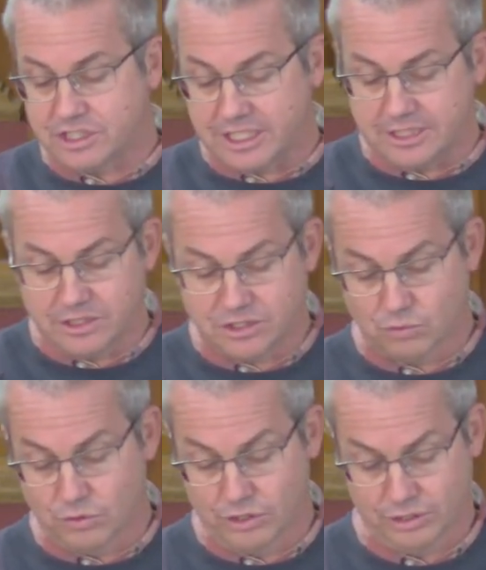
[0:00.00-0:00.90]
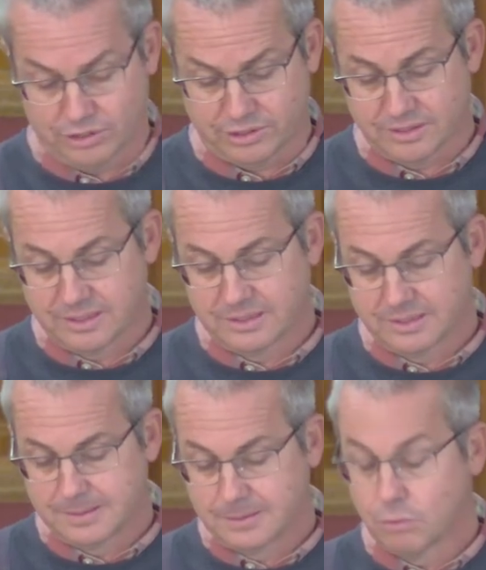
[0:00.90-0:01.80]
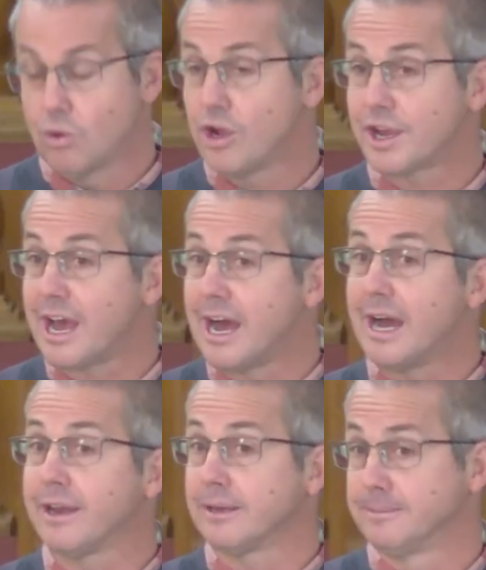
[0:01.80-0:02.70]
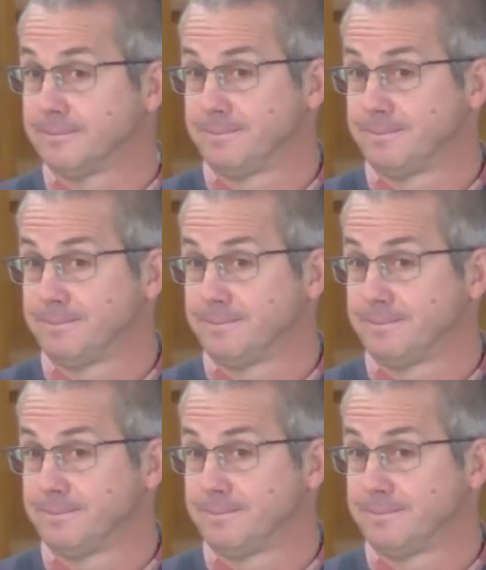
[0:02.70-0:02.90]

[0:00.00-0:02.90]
in this world. Work harder,